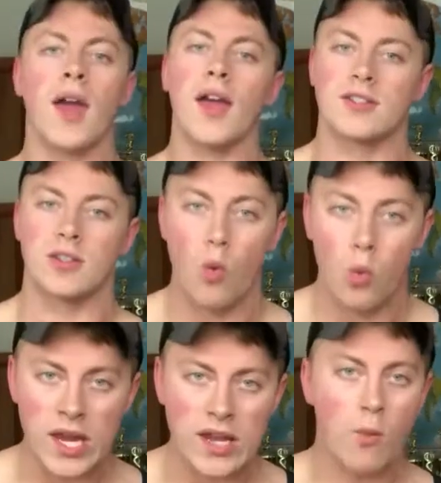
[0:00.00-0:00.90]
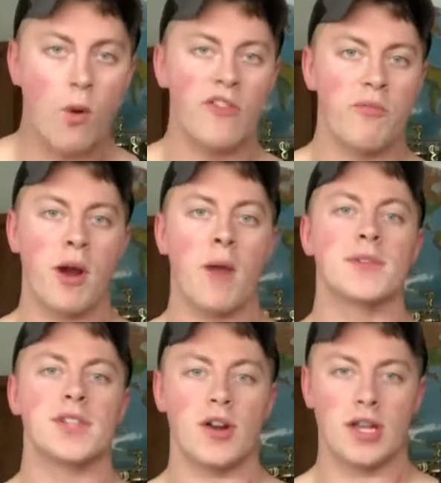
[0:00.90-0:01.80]
Okay, so week one of
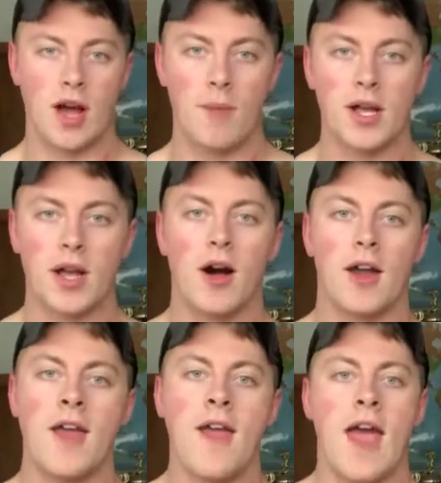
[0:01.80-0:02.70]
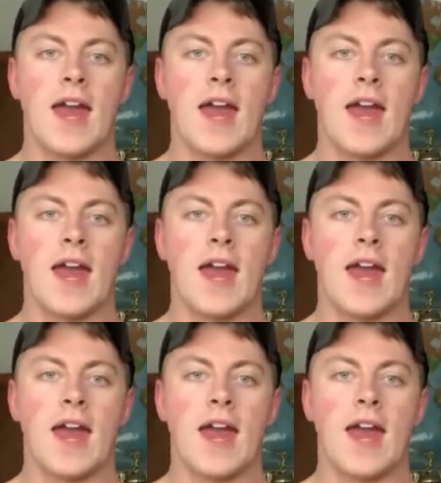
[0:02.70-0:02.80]
prep has already come and gone,